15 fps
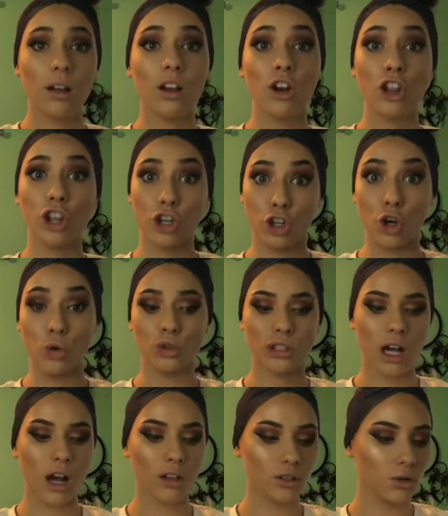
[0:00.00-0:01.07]
The nose
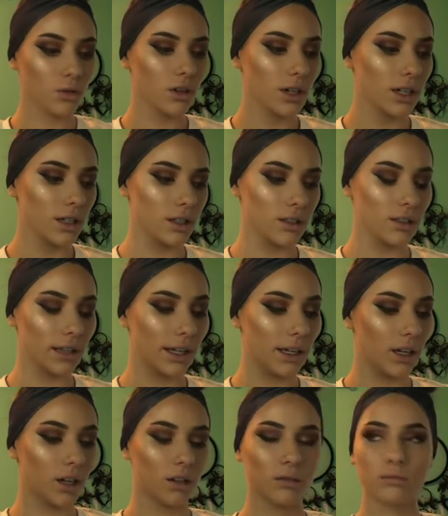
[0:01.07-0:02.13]
contour is
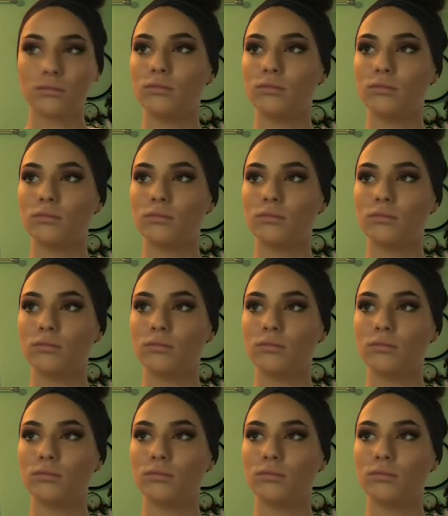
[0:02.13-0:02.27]
like...